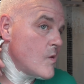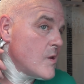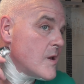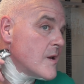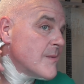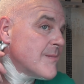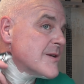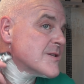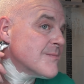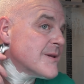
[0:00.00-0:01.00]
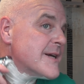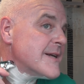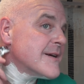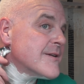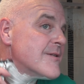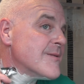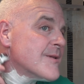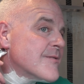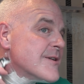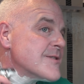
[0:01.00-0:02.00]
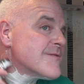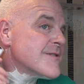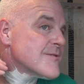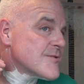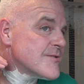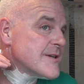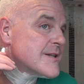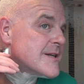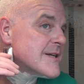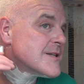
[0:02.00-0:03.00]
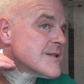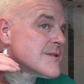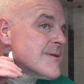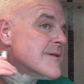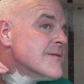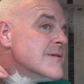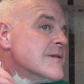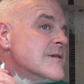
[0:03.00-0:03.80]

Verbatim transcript: Yeah, maybe it's the blade, I don't know, but the razor feels really nice as well.